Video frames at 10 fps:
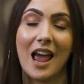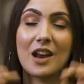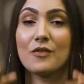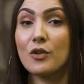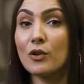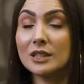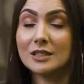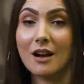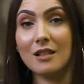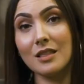And of course,
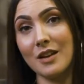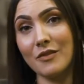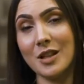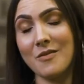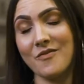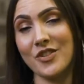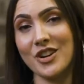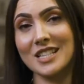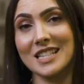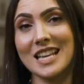our level up
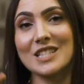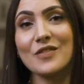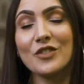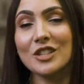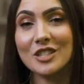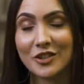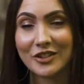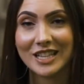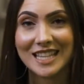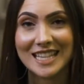verse is 1
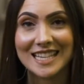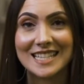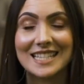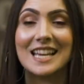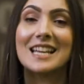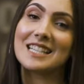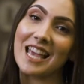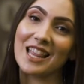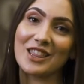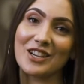Corinthians
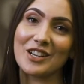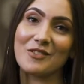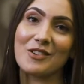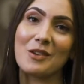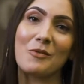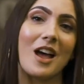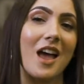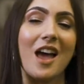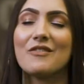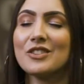10:31.
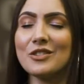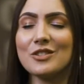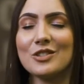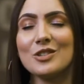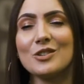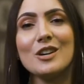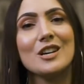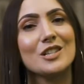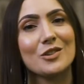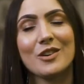Whatever you do,
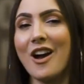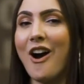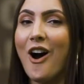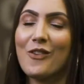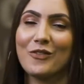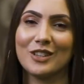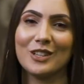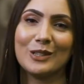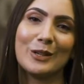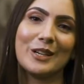do it all for the
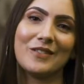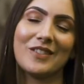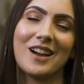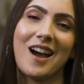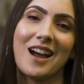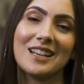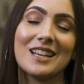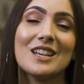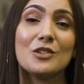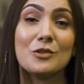glory of God.
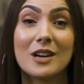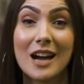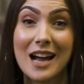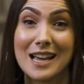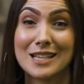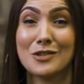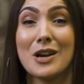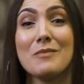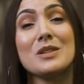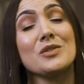You guys, you
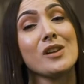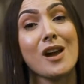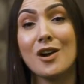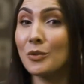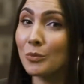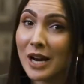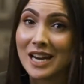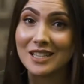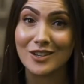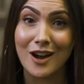have been doing a
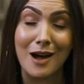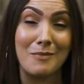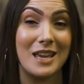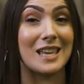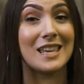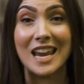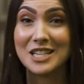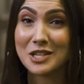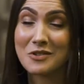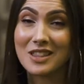great job
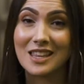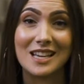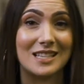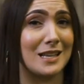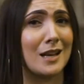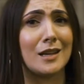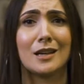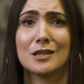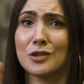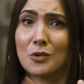engaging with us, sending
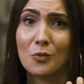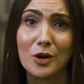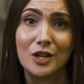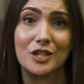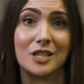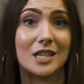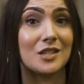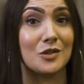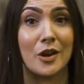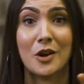us your
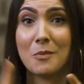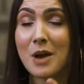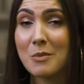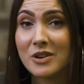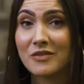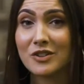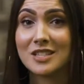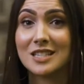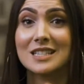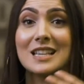worksheets, doing your memory
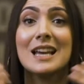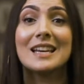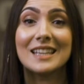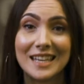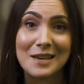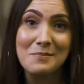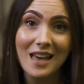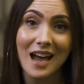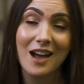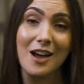verses. Keep
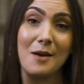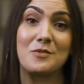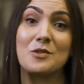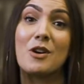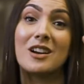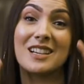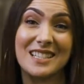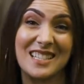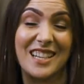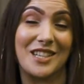that up. You are
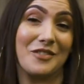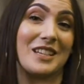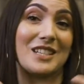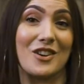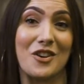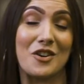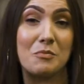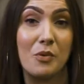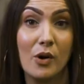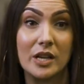continuing to
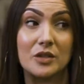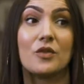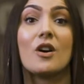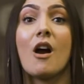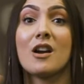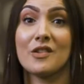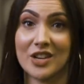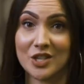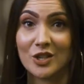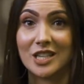earn points for our
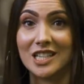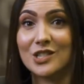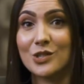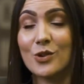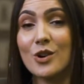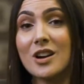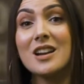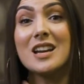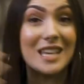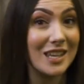Adventure Kids store,
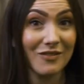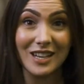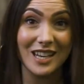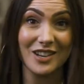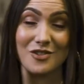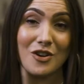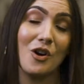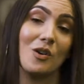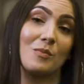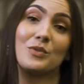even in your
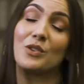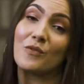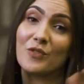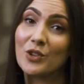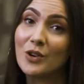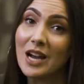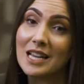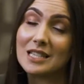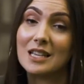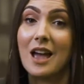home. So if you
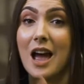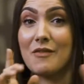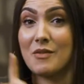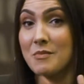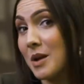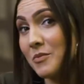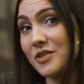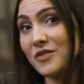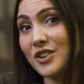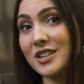guys have a
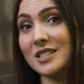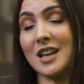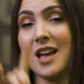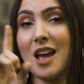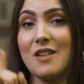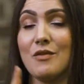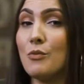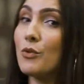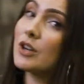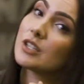memory verse, have a
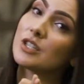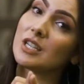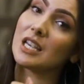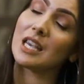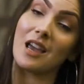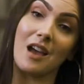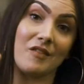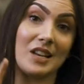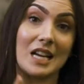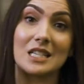worksheet,
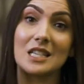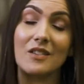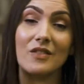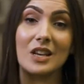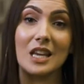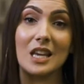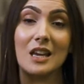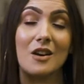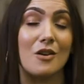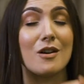have an
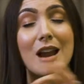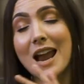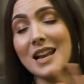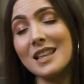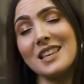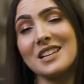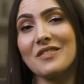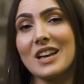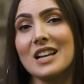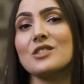activity, or anything
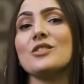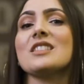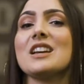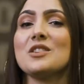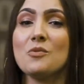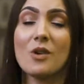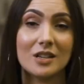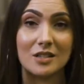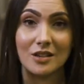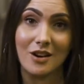of that sort that you
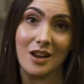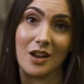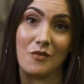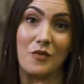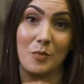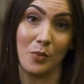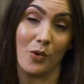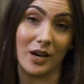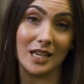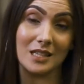want to turn in for
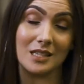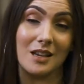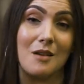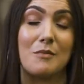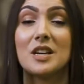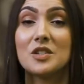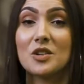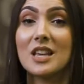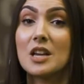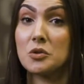points, make
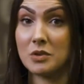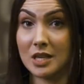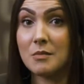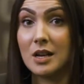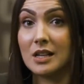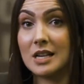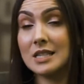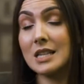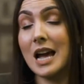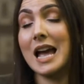sure that you email
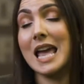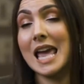us at